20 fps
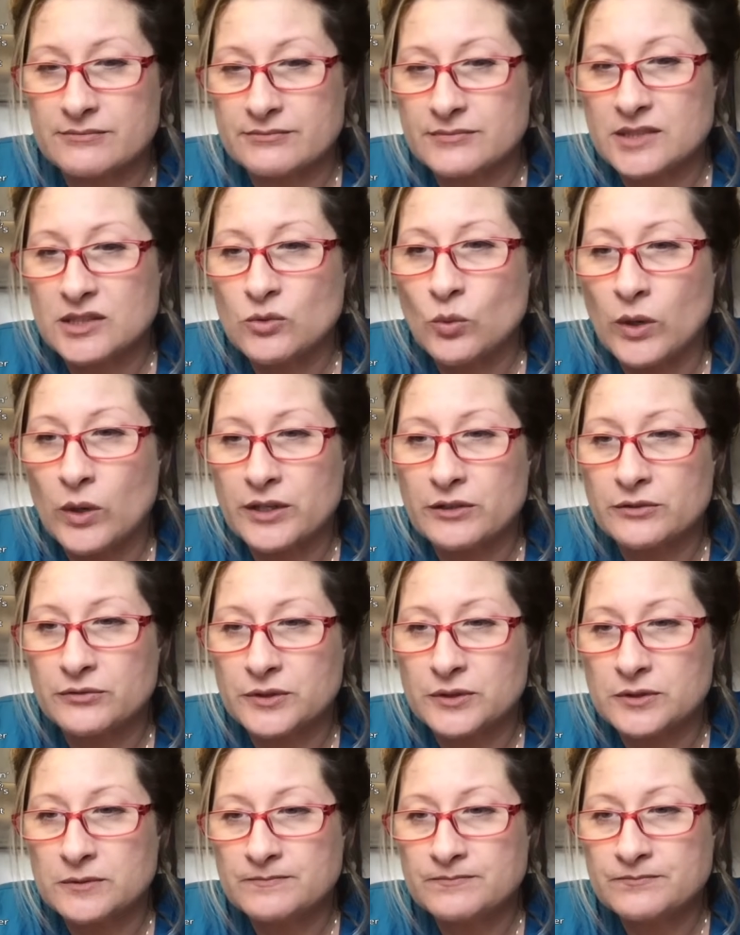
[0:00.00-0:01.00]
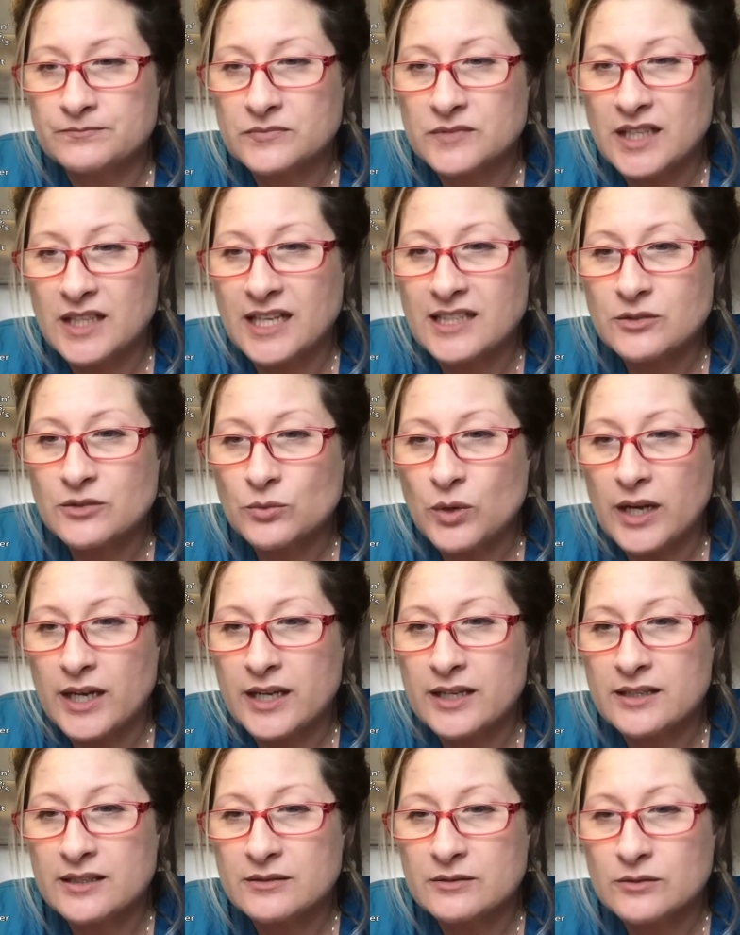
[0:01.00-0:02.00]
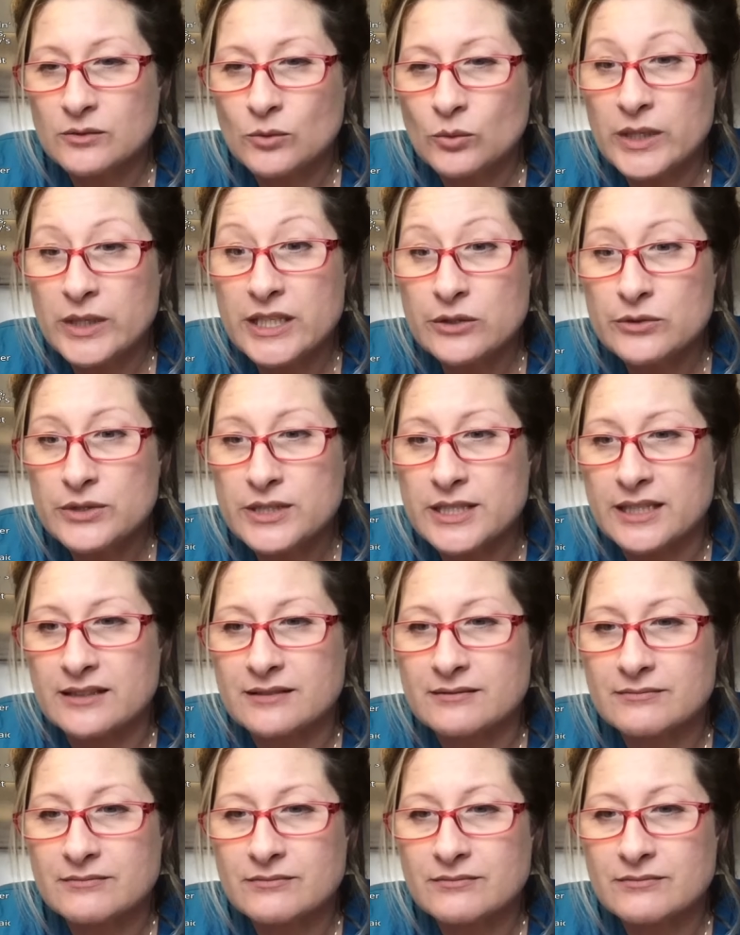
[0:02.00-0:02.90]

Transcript: It's wonderful. And that's why we use it.